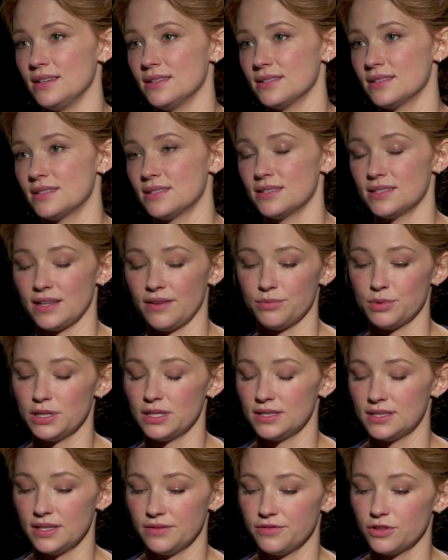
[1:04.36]
and
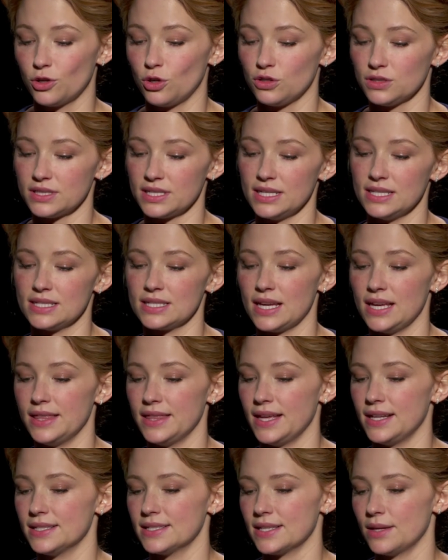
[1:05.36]
separate difficulties
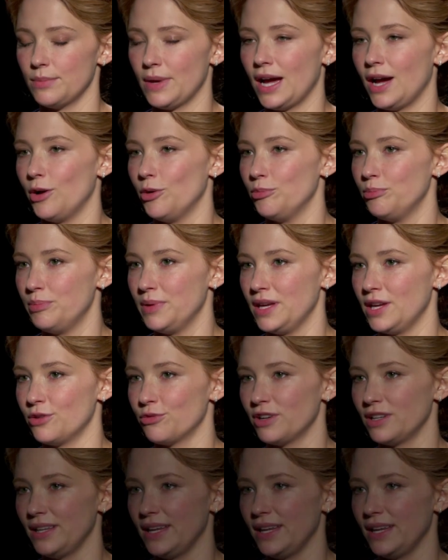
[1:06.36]
and then somehow being